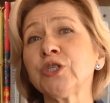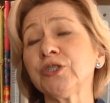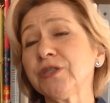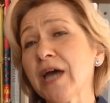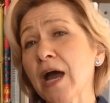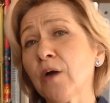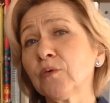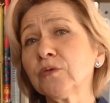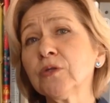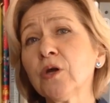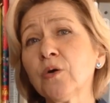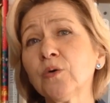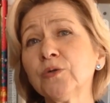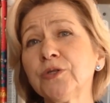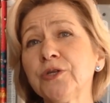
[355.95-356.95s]

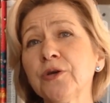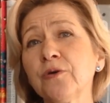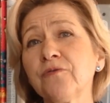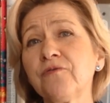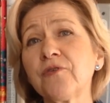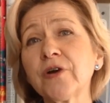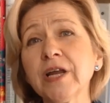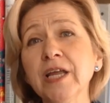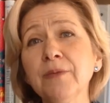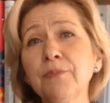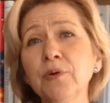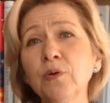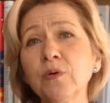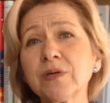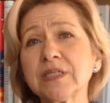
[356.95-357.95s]
Download your free
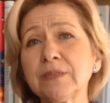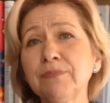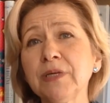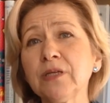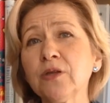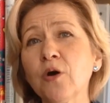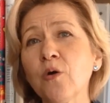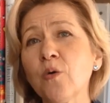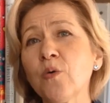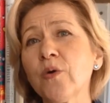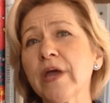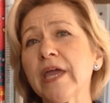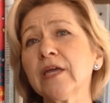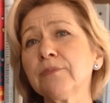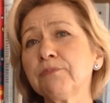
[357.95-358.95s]
books below,
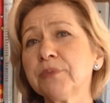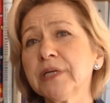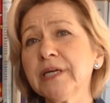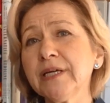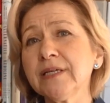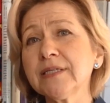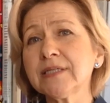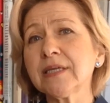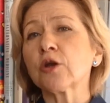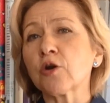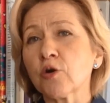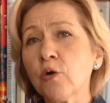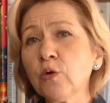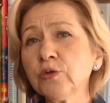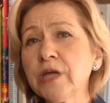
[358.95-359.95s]
and please
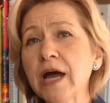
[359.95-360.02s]
scroll